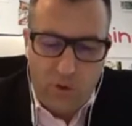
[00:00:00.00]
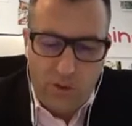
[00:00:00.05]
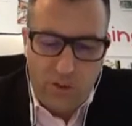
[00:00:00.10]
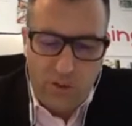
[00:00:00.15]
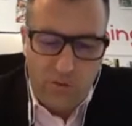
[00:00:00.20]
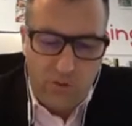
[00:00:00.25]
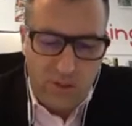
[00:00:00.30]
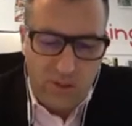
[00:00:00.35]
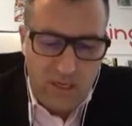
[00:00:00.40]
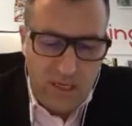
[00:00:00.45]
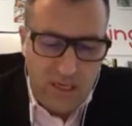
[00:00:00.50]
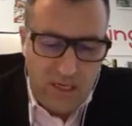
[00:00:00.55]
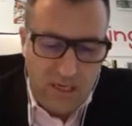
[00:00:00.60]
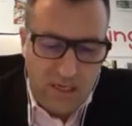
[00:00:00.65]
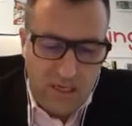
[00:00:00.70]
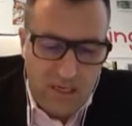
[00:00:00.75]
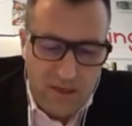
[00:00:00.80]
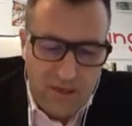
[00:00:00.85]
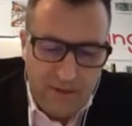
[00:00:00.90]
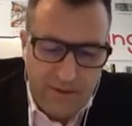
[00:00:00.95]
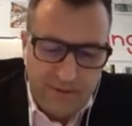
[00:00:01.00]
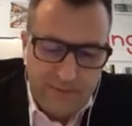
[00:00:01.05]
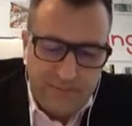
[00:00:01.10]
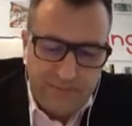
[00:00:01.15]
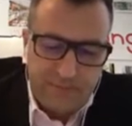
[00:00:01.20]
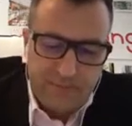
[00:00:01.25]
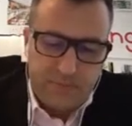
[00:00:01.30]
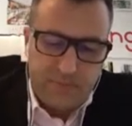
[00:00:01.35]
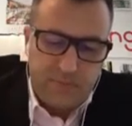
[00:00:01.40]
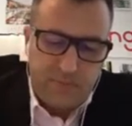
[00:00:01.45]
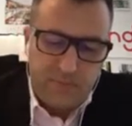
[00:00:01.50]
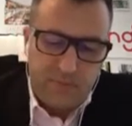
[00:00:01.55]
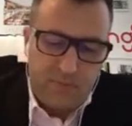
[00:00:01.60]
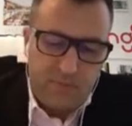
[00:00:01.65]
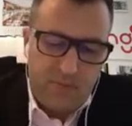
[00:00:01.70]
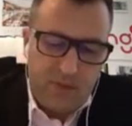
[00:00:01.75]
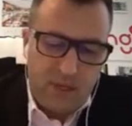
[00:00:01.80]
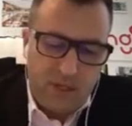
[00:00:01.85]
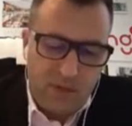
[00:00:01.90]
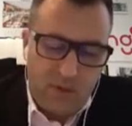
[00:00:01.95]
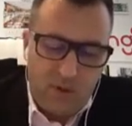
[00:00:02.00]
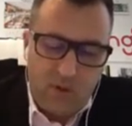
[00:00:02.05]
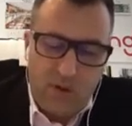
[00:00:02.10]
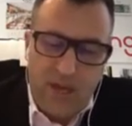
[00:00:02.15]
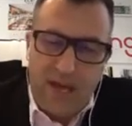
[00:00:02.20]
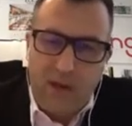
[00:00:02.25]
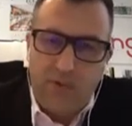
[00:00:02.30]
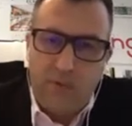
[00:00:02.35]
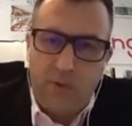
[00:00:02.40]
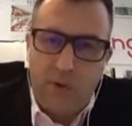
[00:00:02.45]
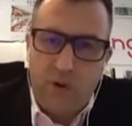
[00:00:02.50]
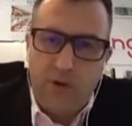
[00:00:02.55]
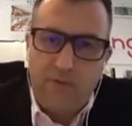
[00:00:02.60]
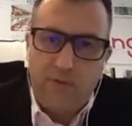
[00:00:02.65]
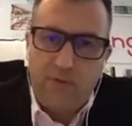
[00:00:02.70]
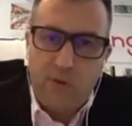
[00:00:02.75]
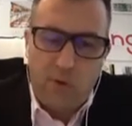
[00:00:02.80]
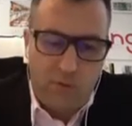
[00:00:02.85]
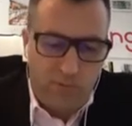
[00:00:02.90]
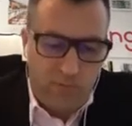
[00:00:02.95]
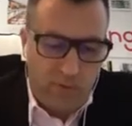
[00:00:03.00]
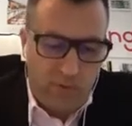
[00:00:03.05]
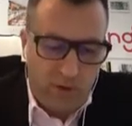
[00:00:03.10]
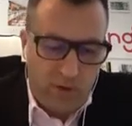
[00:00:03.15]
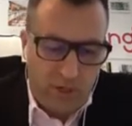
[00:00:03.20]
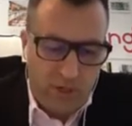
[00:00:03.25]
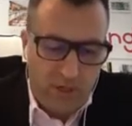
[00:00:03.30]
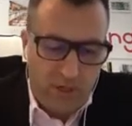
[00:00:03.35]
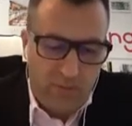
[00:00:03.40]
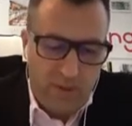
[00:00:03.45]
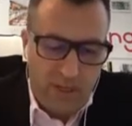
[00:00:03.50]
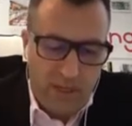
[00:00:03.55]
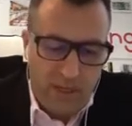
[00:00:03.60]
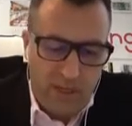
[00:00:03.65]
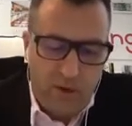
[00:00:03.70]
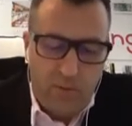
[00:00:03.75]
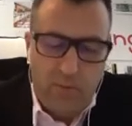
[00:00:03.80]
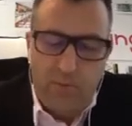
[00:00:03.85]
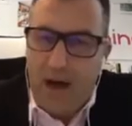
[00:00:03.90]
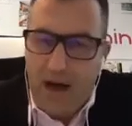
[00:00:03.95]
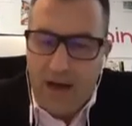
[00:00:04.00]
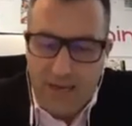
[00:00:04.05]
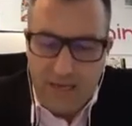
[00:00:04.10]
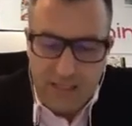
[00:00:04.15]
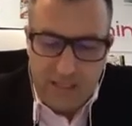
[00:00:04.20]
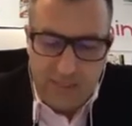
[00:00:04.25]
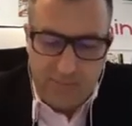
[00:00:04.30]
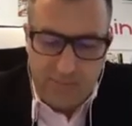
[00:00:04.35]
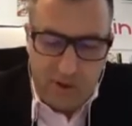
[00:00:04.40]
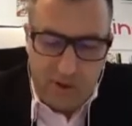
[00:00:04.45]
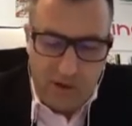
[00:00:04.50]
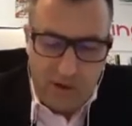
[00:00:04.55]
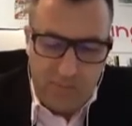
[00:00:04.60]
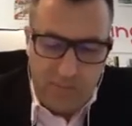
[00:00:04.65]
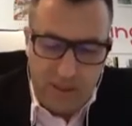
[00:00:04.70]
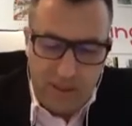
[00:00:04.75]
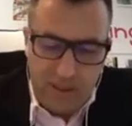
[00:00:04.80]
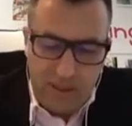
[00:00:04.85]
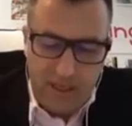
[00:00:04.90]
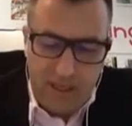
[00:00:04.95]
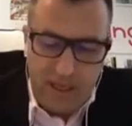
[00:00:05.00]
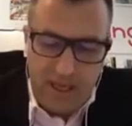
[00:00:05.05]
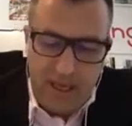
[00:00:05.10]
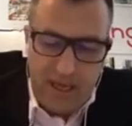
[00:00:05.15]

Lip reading: need to look out for if you're looking to build or buy a smart building,